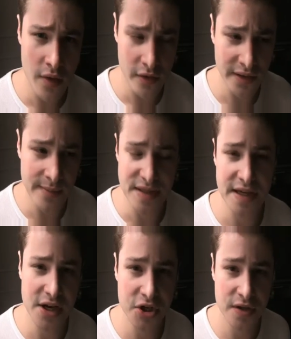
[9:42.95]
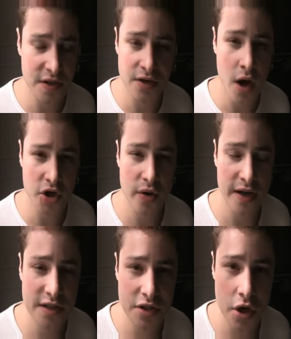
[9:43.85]
their limitations and not
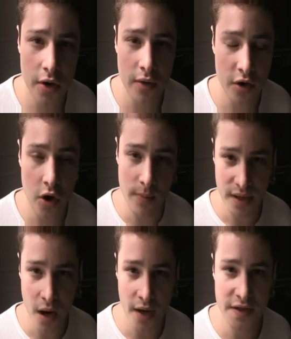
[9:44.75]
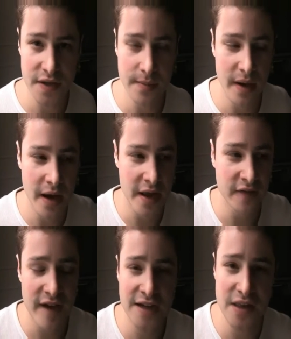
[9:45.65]
trying to go beyond them.
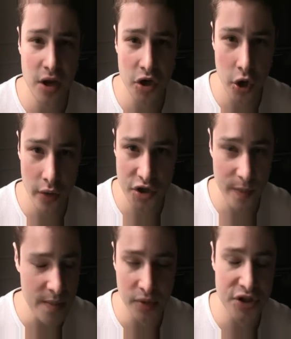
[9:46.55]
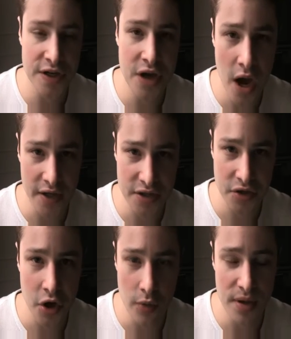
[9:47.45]
In fact, they encourage people to not
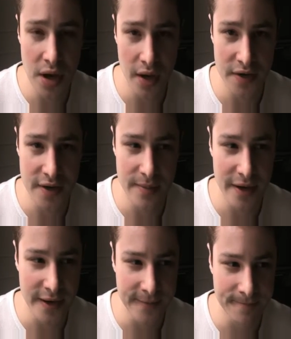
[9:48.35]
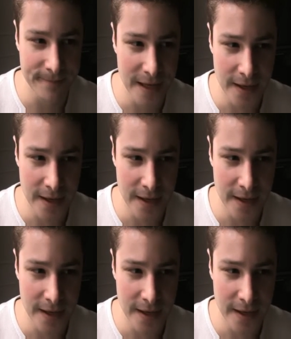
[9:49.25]
go beyond them.